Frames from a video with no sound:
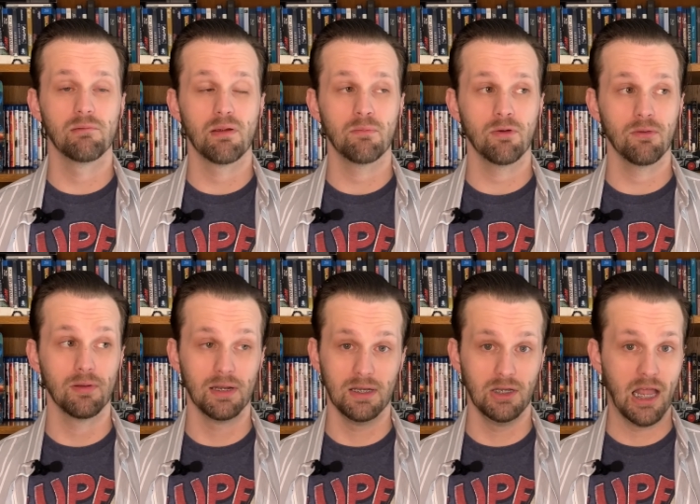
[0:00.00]
Remember,
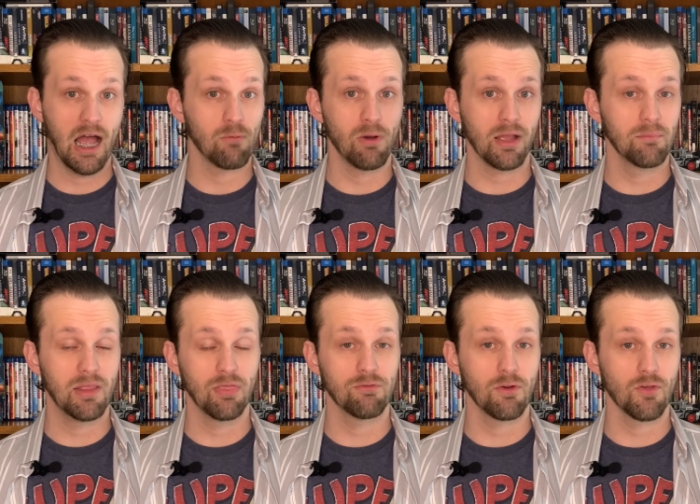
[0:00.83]
not
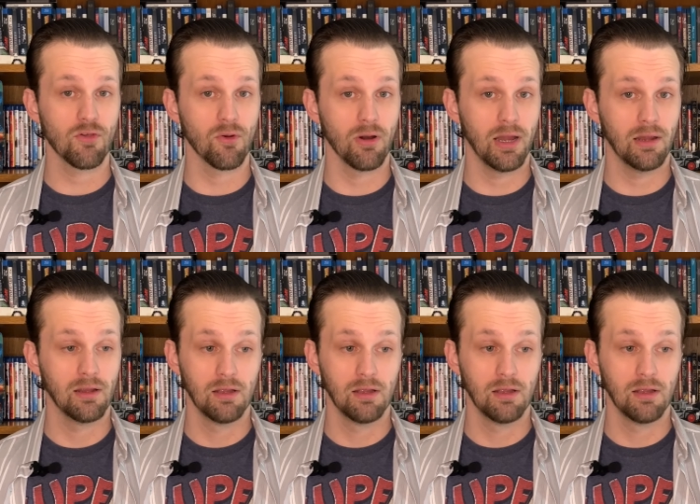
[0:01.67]
recommend the first story.